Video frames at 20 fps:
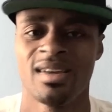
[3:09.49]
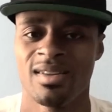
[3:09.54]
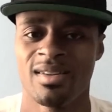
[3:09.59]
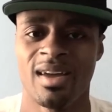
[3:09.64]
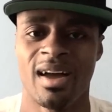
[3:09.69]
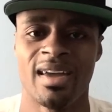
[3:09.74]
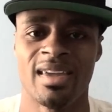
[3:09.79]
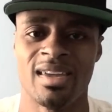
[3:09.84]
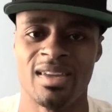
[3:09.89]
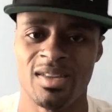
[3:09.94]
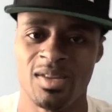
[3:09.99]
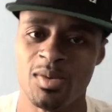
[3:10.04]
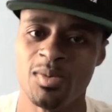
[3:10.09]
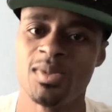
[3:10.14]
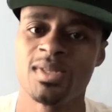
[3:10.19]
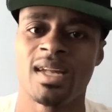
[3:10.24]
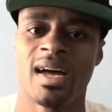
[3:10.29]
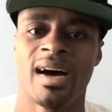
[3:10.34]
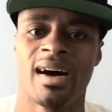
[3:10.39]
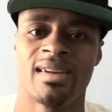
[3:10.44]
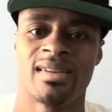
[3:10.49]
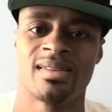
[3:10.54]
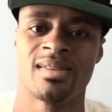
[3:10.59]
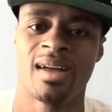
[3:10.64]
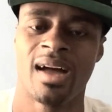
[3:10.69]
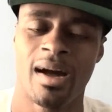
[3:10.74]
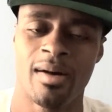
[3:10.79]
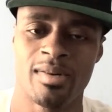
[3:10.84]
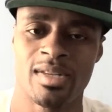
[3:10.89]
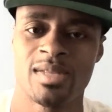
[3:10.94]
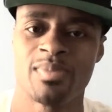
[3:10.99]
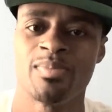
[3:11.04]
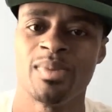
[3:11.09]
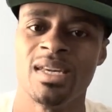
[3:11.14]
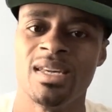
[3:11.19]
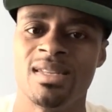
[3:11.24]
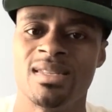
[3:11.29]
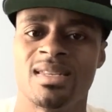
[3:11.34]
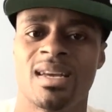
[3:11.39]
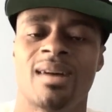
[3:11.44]
You gotta get used to how, to how it
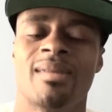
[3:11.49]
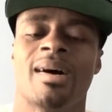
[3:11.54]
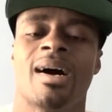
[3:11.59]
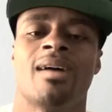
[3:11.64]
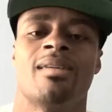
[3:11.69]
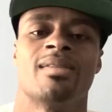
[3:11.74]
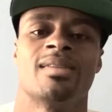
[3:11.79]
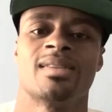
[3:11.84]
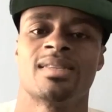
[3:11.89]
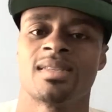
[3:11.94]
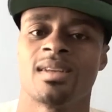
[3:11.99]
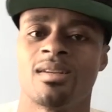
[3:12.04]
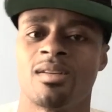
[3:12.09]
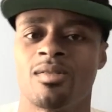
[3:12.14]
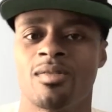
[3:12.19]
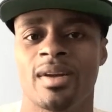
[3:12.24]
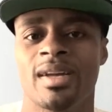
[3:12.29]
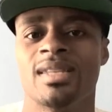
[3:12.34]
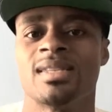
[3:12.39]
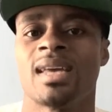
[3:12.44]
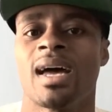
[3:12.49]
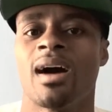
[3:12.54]
speeds up, how it accelerates,